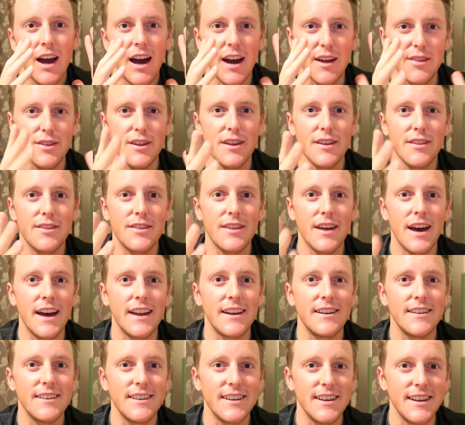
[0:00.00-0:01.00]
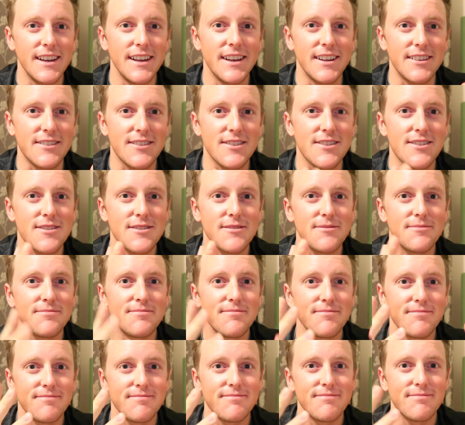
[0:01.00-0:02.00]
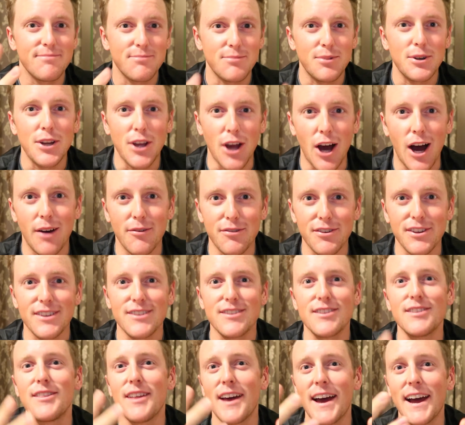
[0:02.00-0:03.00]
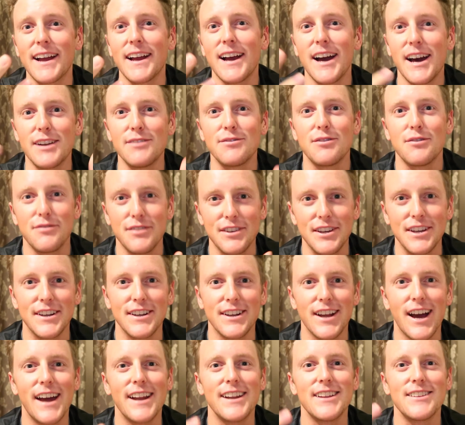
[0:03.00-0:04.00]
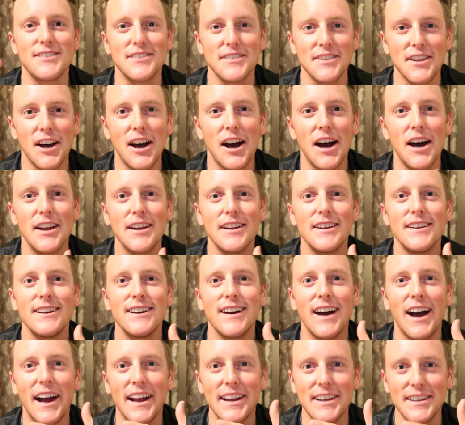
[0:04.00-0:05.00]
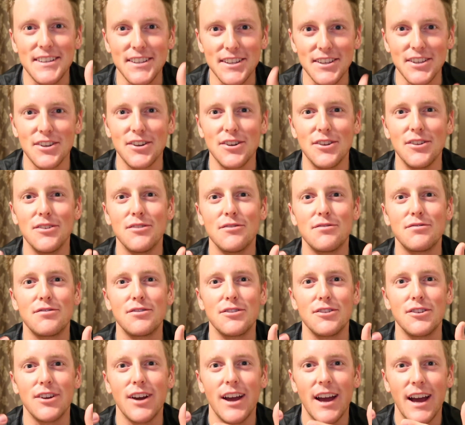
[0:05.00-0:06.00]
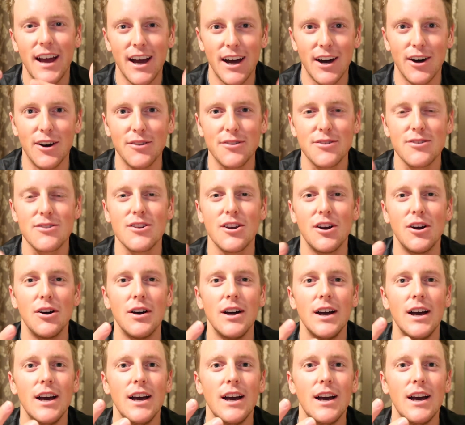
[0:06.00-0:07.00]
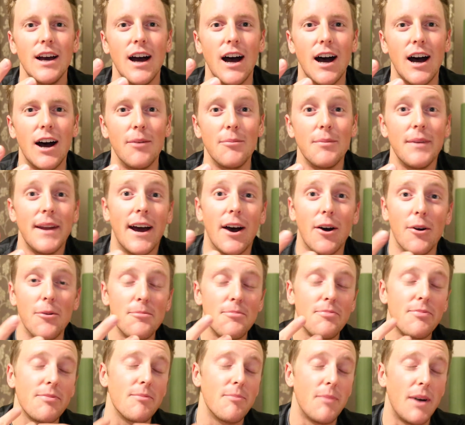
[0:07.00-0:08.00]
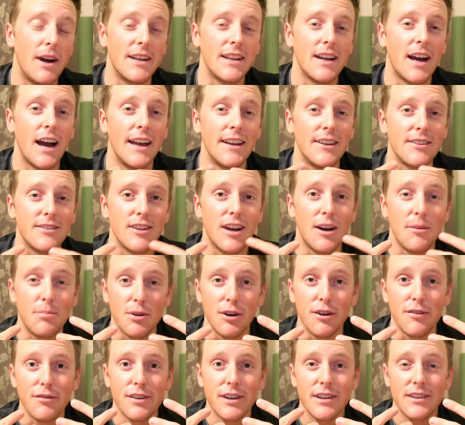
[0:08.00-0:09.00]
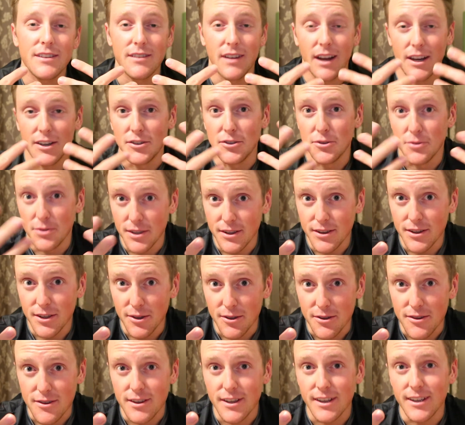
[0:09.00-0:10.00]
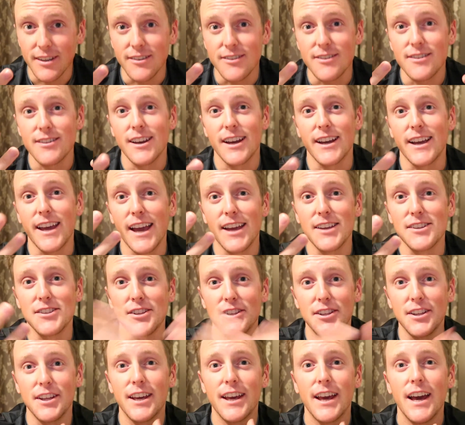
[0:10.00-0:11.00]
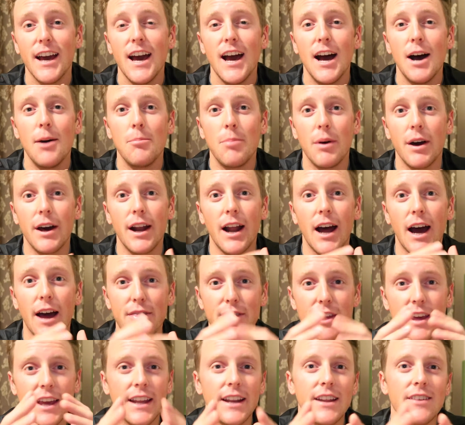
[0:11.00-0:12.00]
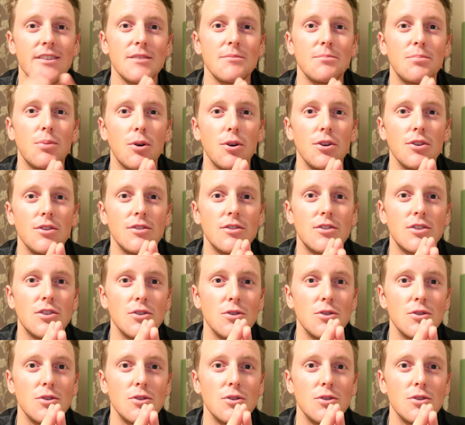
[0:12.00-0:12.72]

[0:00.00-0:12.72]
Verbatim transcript: I think that it's pretty obvious that that kind of a vegan diet is not ideal for health. So um, now, my diet is not perfect. I do eat those things occasionally, but I think it is important